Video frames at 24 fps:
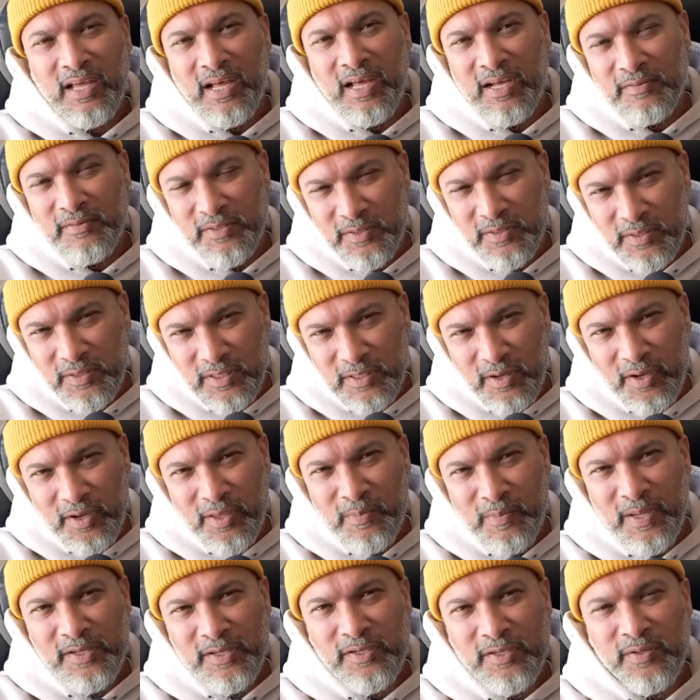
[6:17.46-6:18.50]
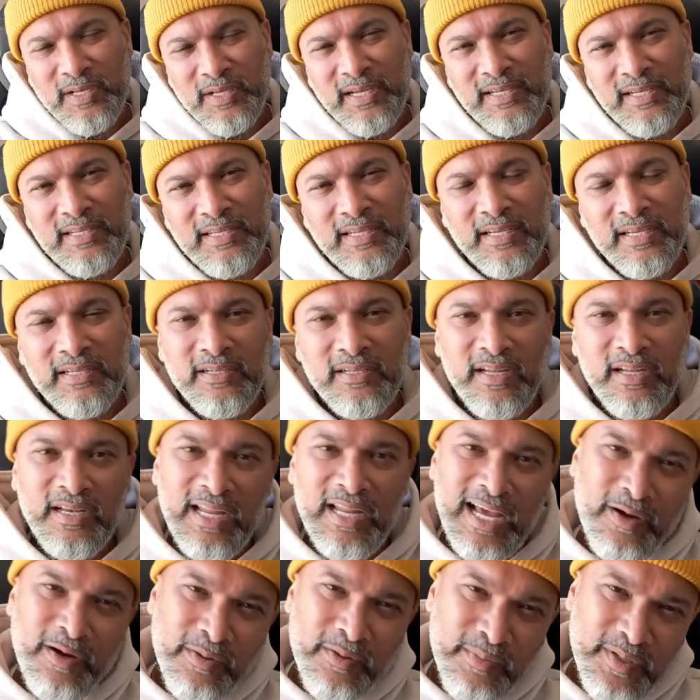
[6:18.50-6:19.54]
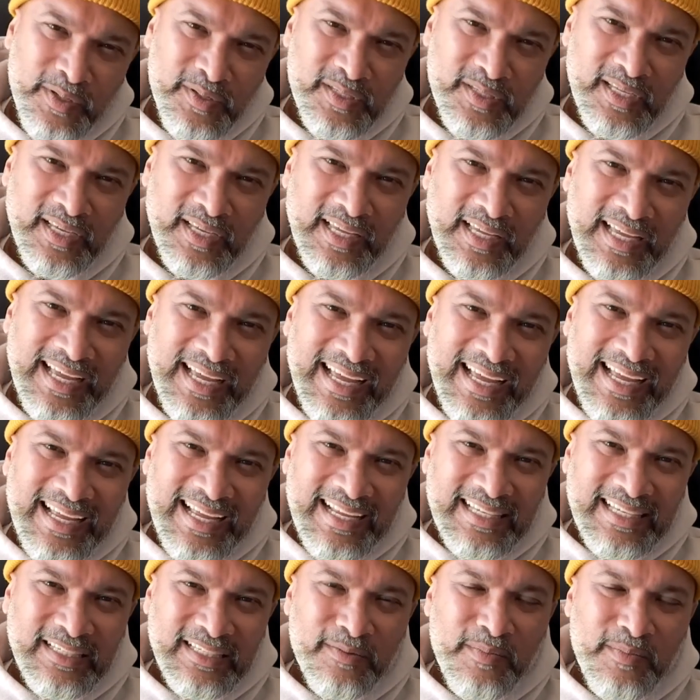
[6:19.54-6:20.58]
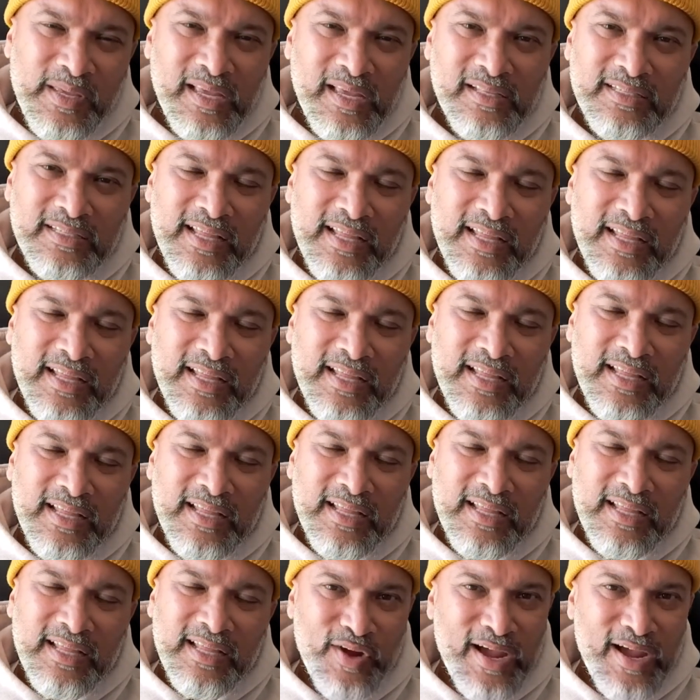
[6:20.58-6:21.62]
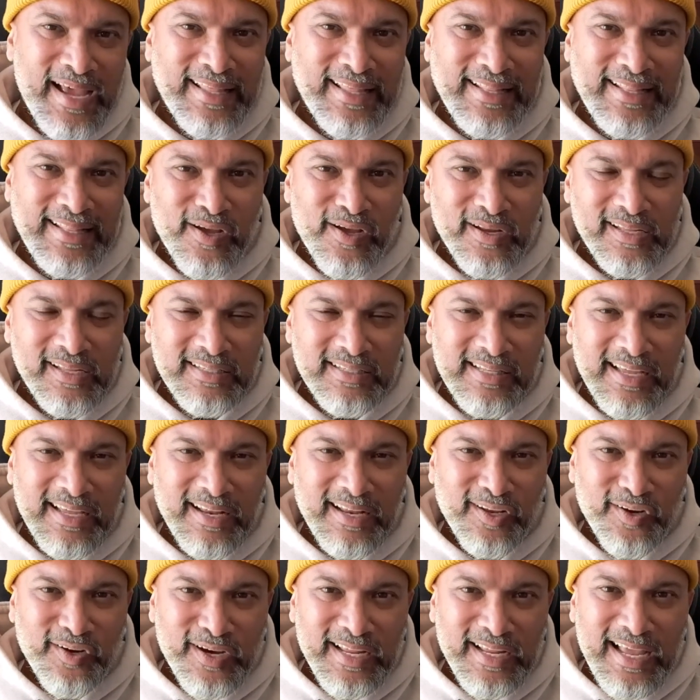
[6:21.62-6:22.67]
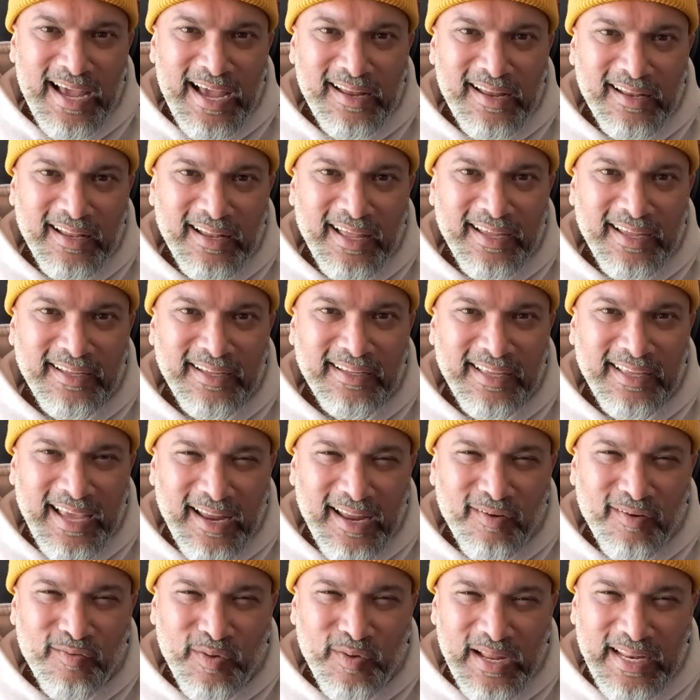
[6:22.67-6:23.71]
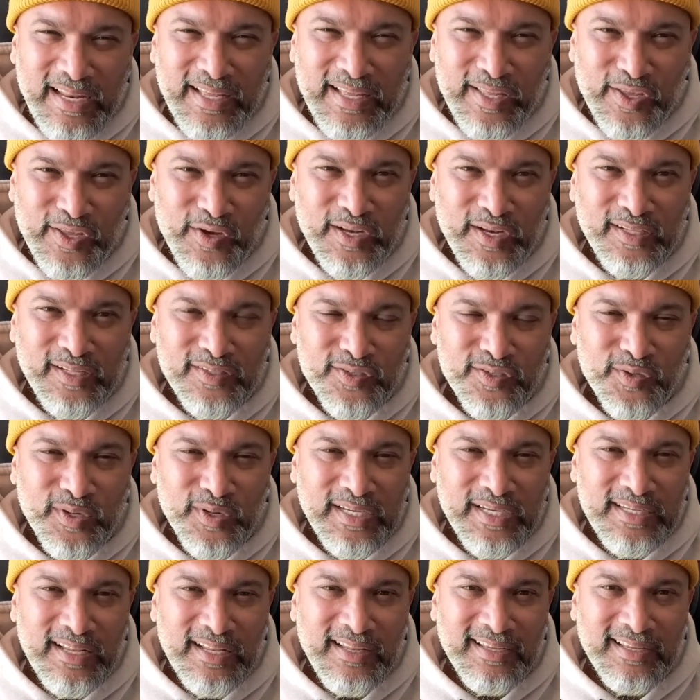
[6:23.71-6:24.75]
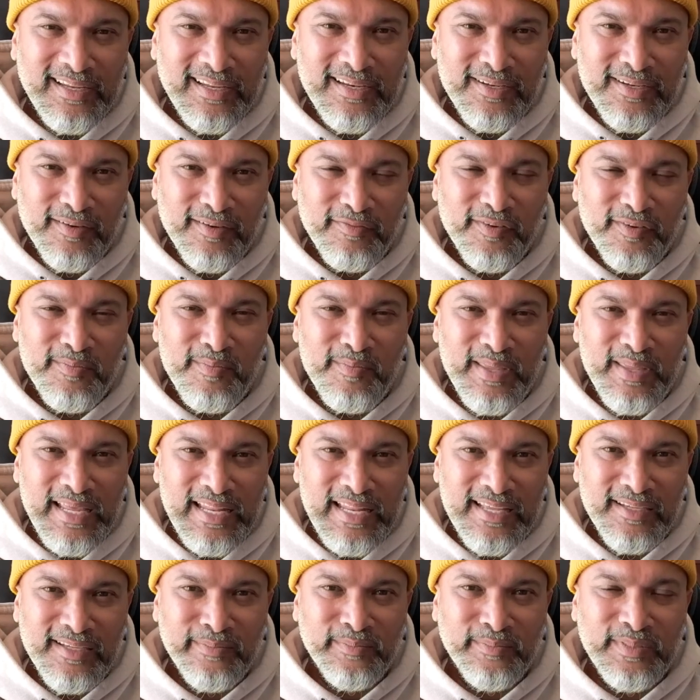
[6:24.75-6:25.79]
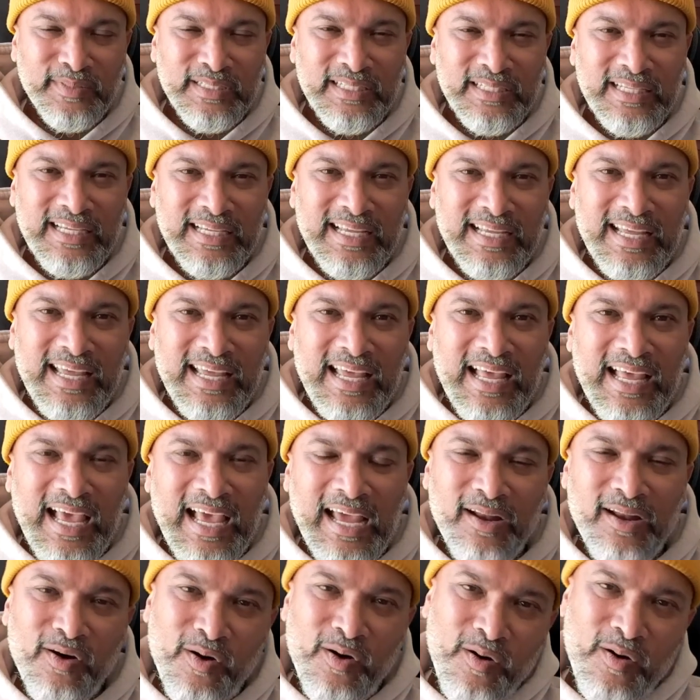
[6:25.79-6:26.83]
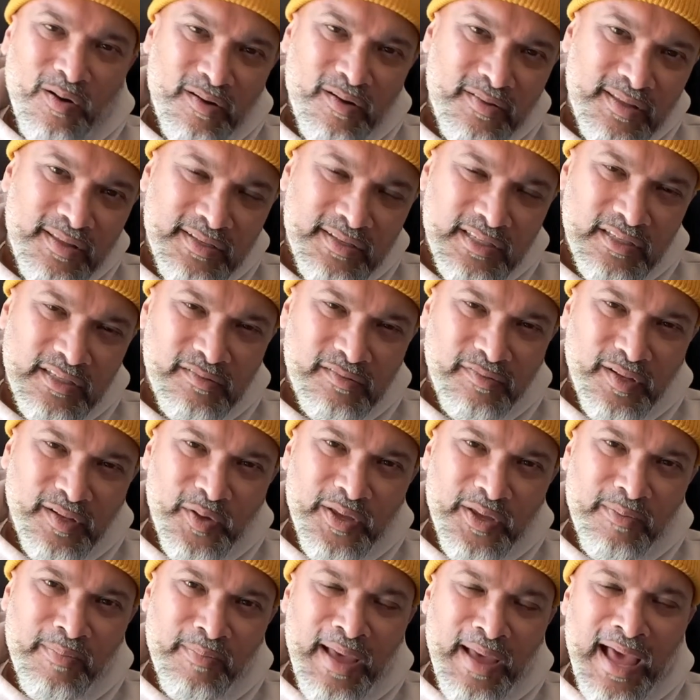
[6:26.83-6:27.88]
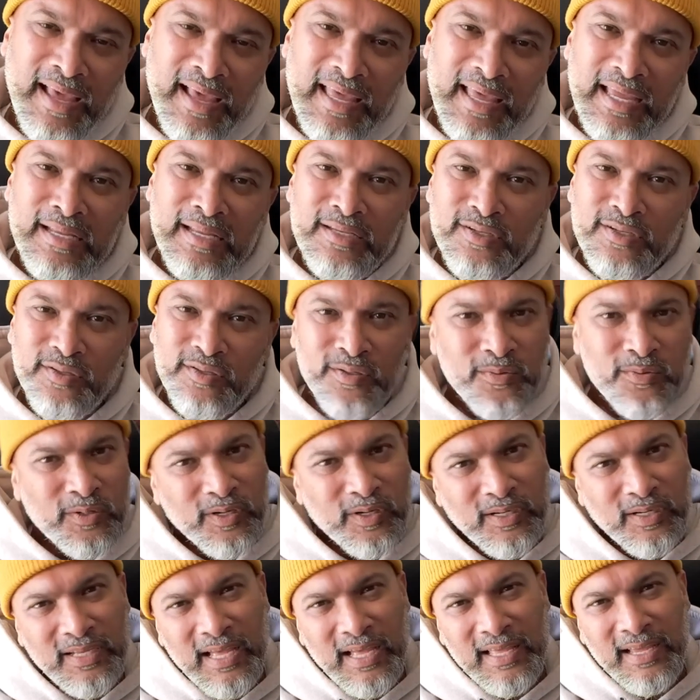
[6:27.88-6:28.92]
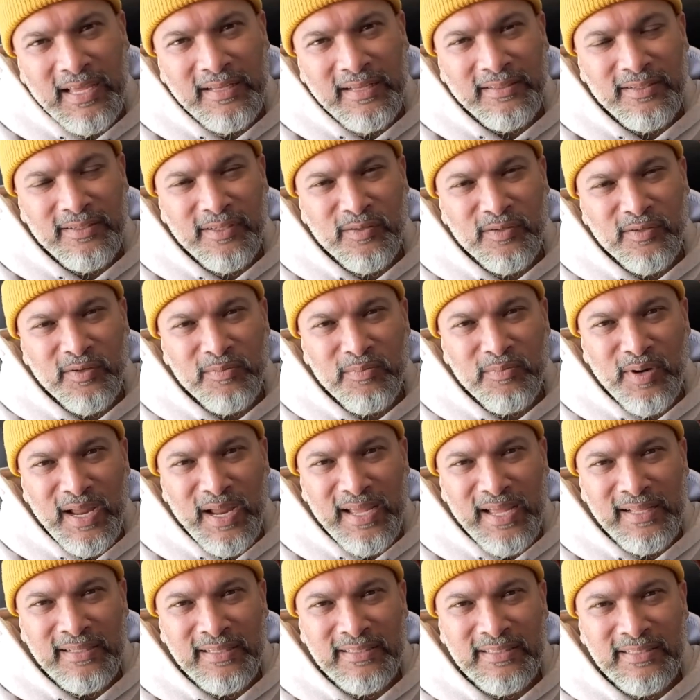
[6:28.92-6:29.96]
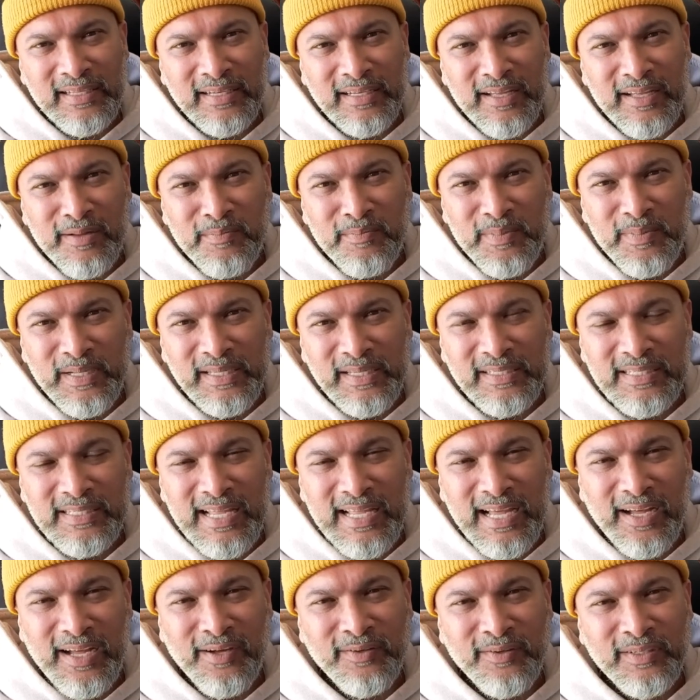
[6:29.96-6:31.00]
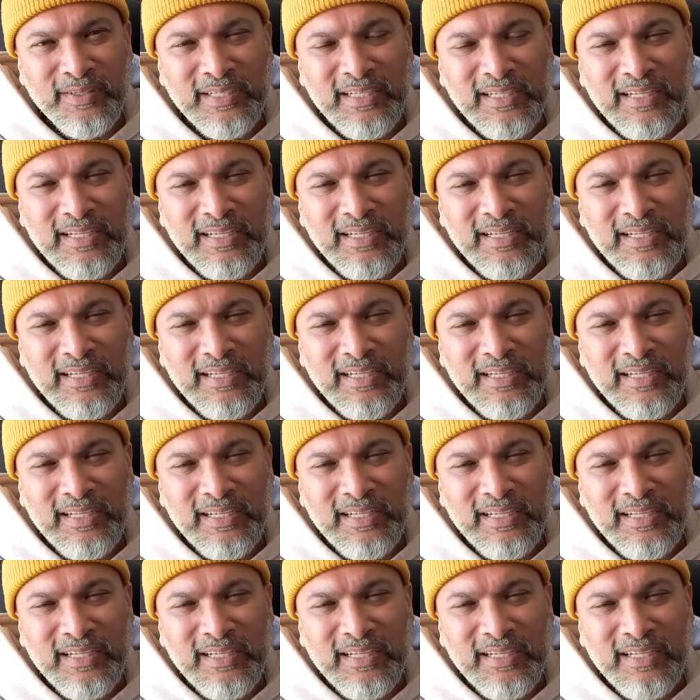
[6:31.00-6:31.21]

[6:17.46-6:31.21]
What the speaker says: So the documentary I did, and now in music. To me, it's like running a triathlon. It's like learning how to like get really good at storytelling in different mediums. And all of this is flowing back into the work I get to do with brands and companies now,